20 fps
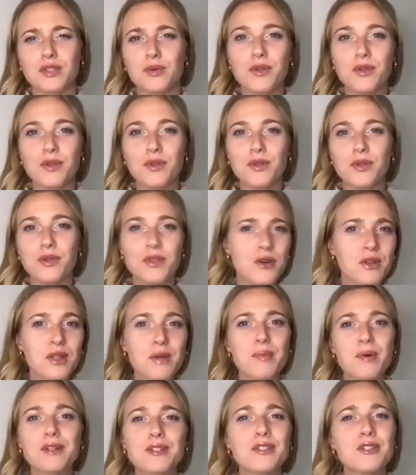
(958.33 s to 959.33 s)
We're the only
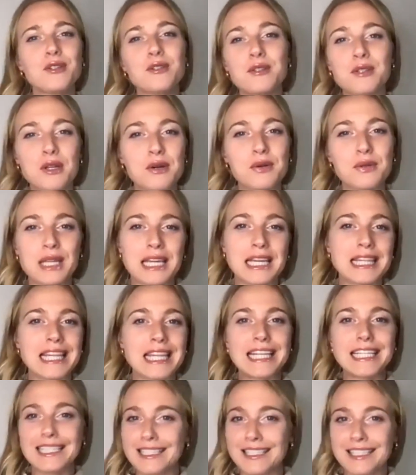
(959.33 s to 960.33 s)
person who's lonely and like
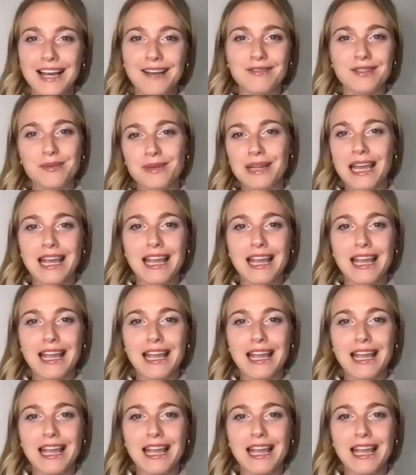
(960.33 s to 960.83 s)
doesn't have someone to hang out